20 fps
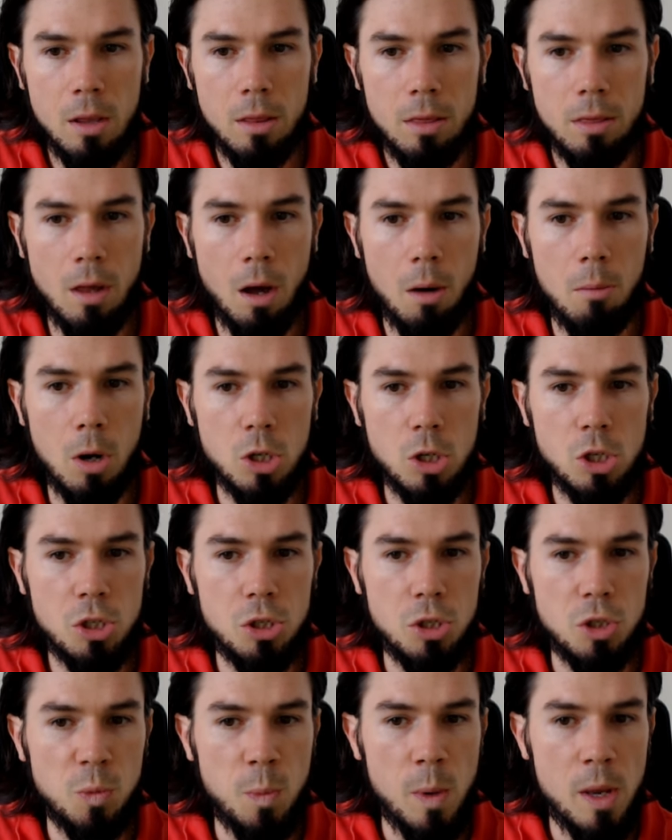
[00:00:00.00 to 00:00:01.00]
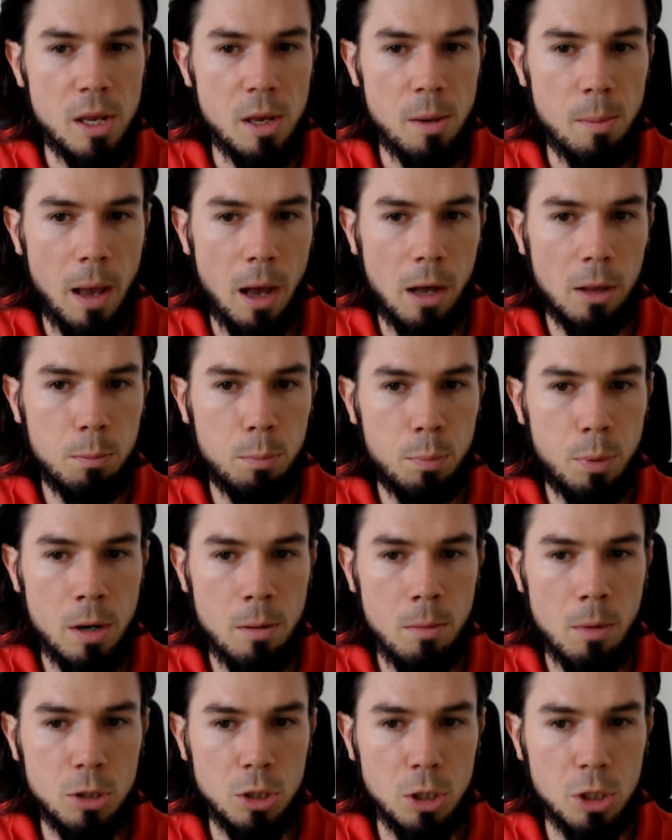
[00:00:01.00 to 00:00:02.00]
Not much to speak about,
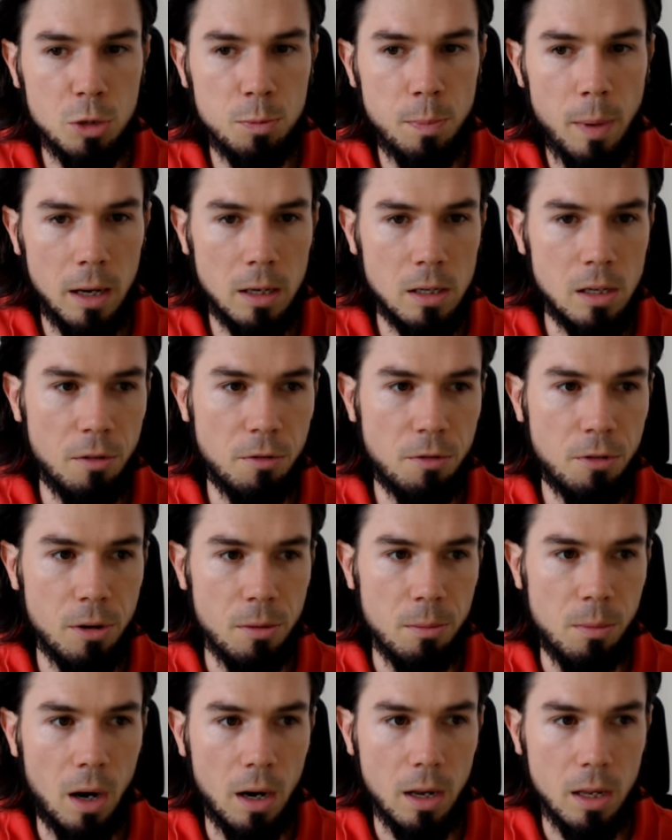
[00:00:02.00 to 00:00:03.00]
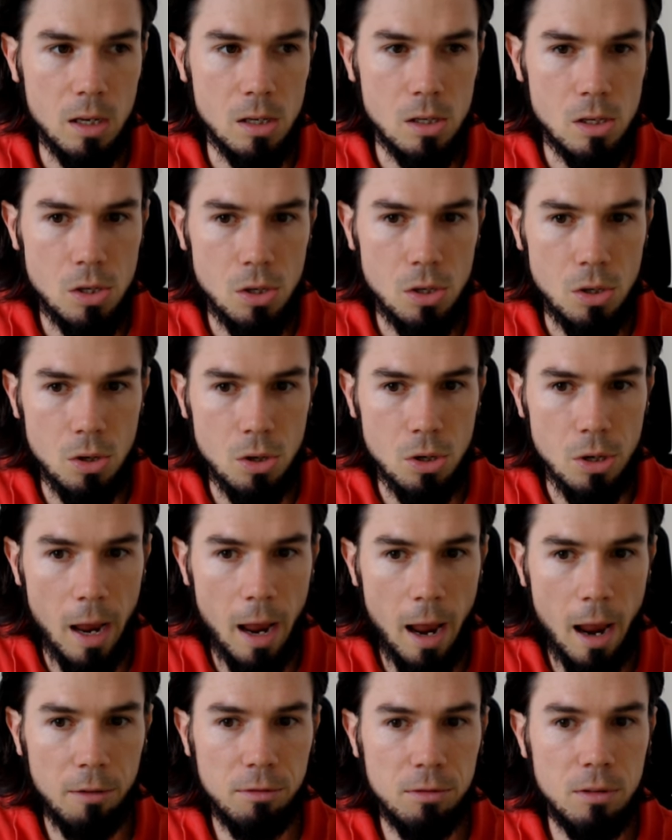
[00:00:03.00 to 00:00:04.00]
pretty much expecting for the market to
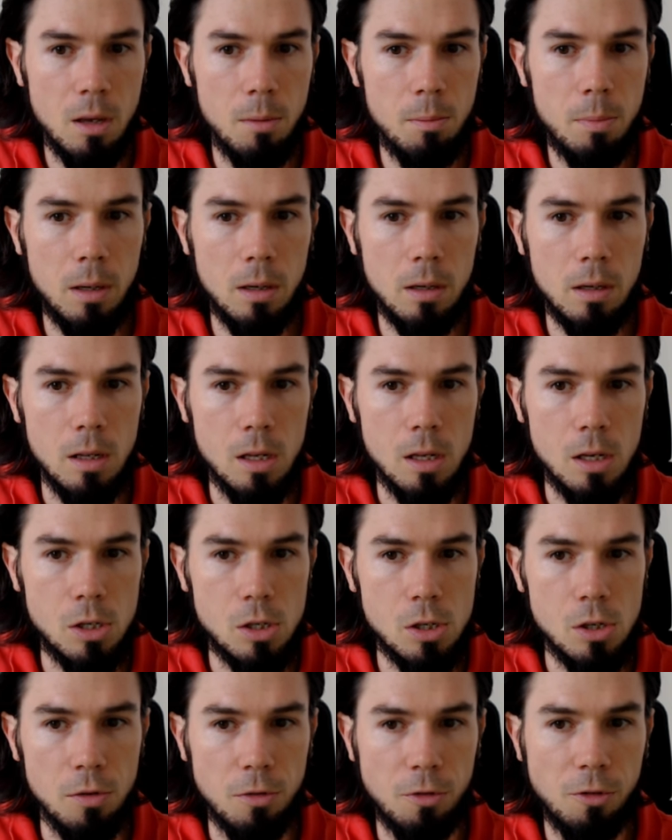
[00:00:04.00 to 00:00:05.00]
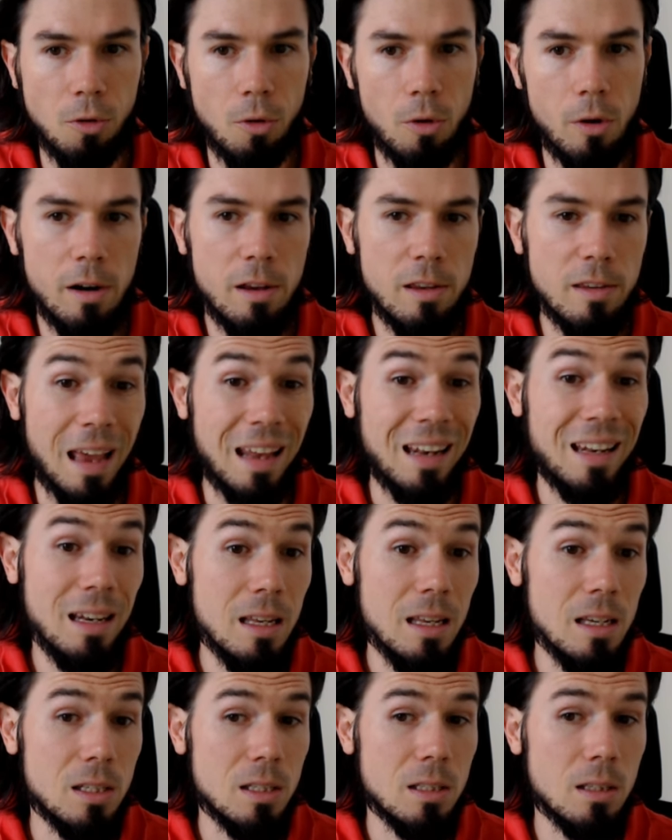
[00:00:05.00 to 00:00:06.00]
have the ability to force at
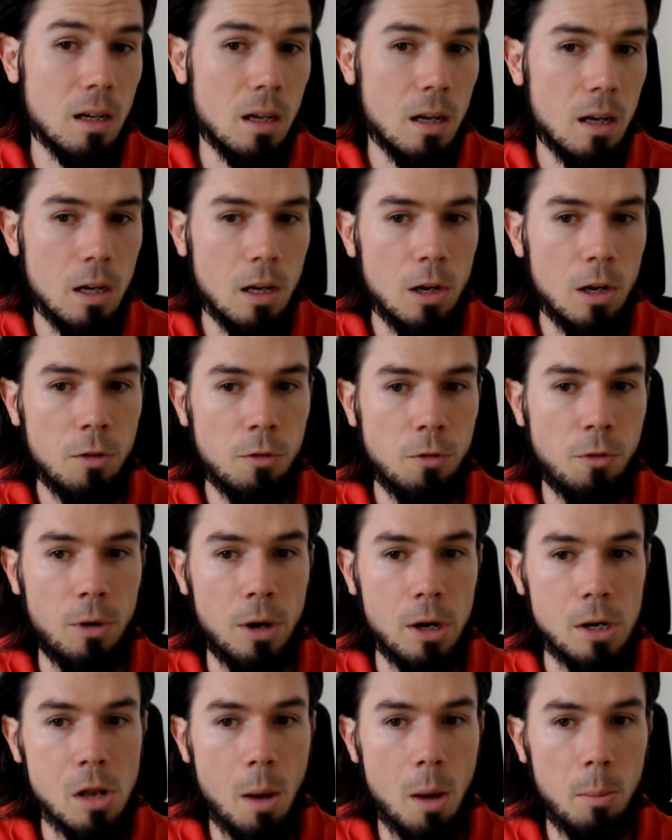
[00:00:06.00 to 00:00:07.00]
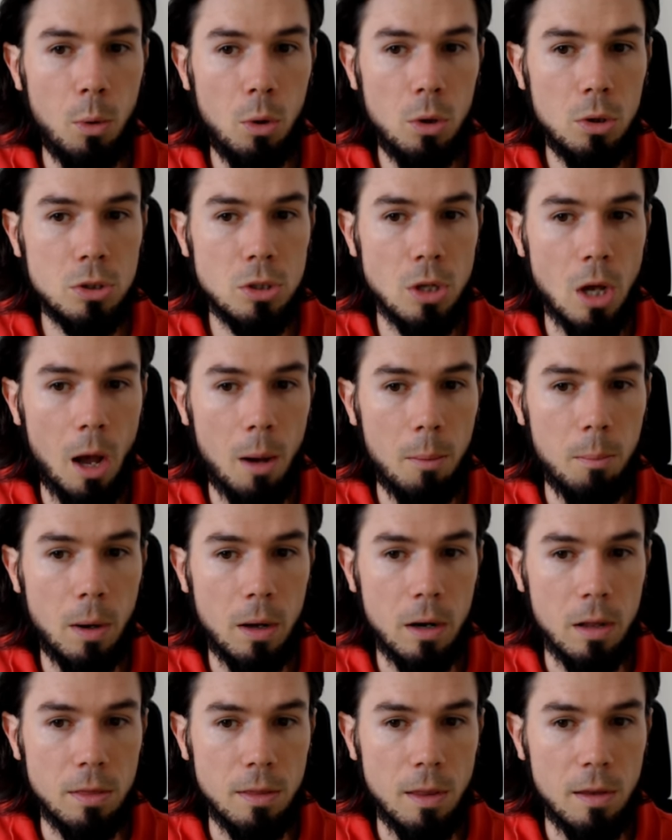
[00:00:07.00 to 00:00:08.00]
least for a double top,
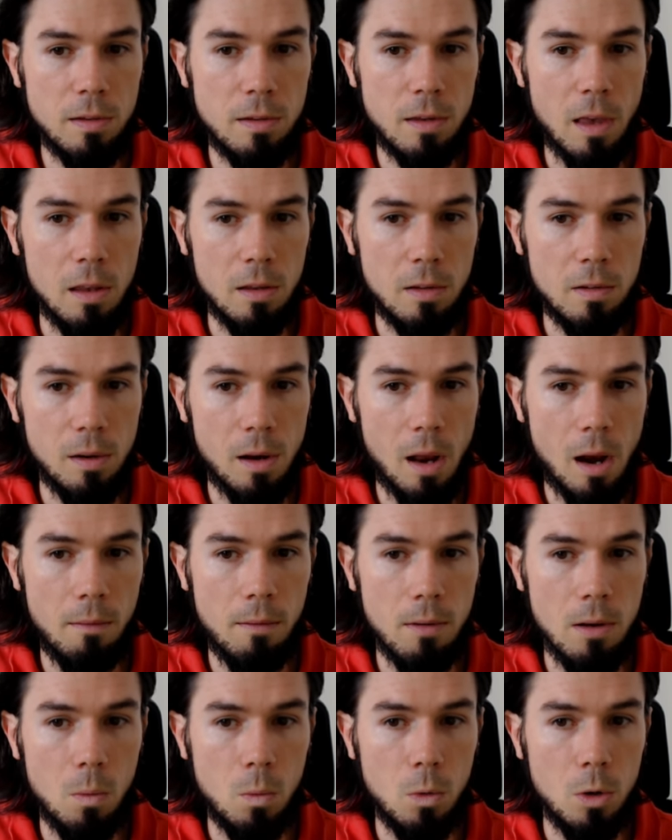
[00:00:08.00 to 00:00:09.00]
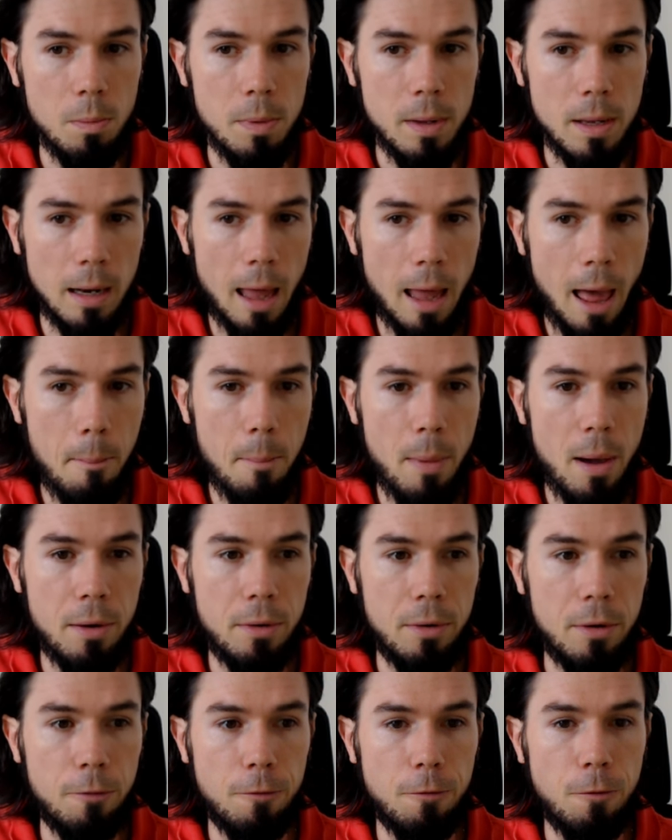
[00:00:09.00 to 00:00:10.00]
but in this case scenario would be a lot
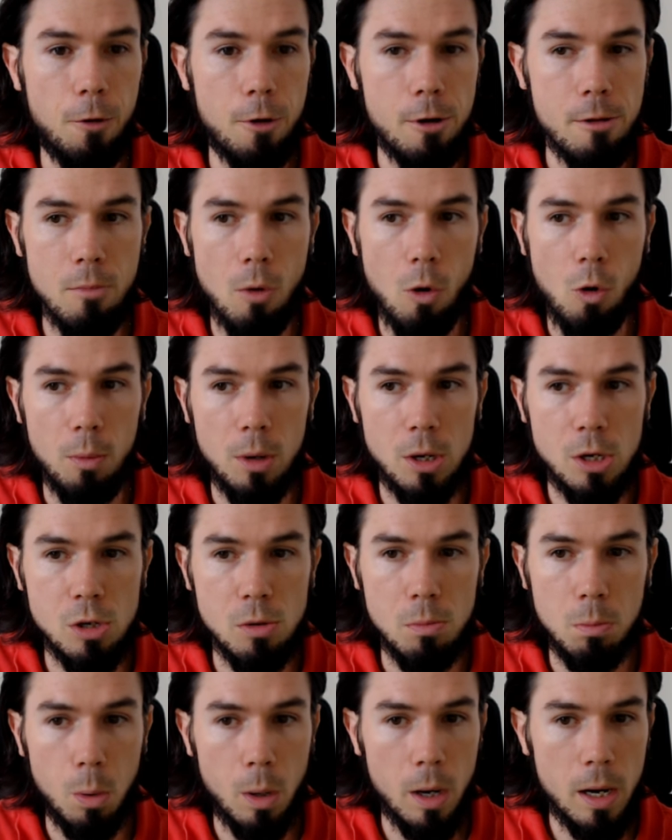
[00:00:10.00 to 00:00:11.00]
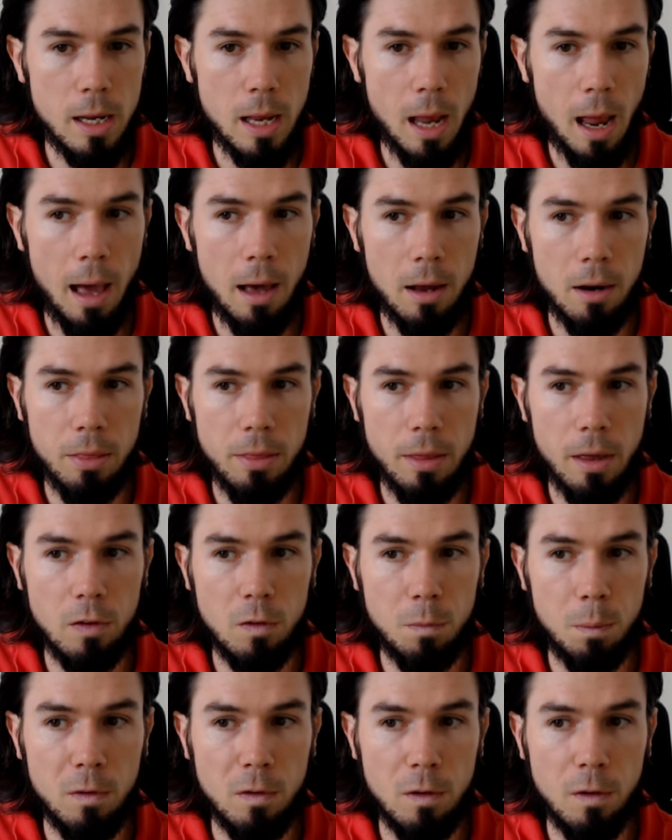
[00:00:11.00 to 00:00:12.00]
better for the moment to break out of that
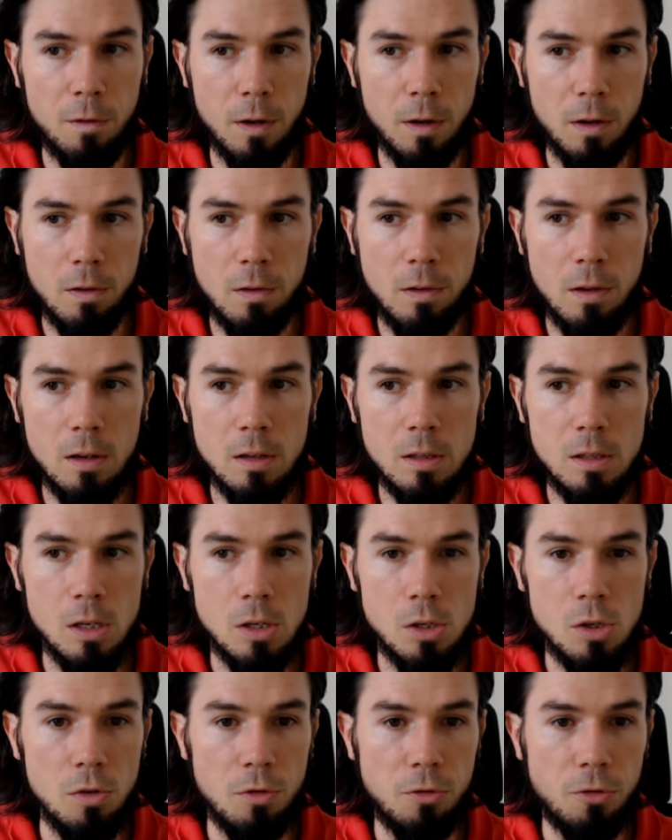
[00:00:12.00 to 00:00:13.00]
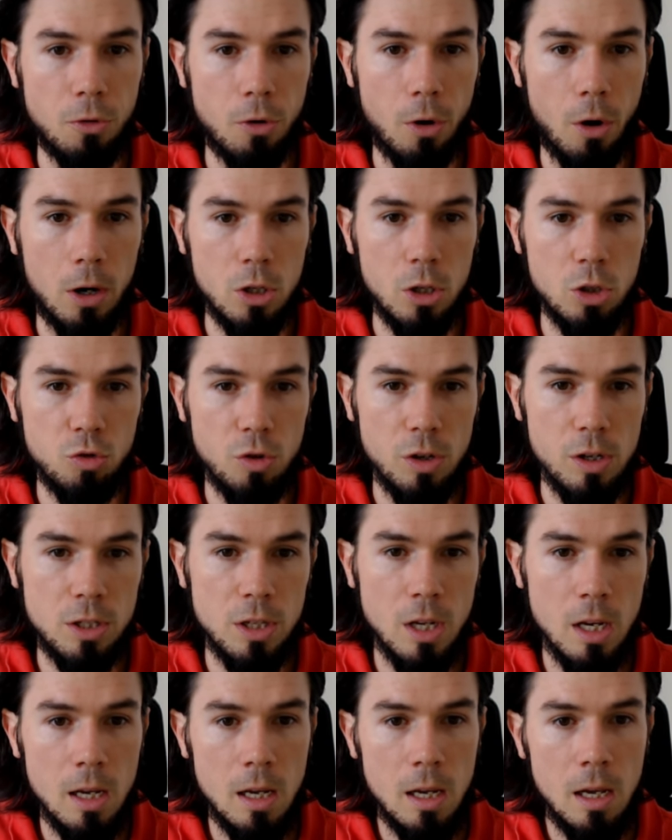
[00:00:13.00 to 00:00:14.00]
specific 60 to 400s,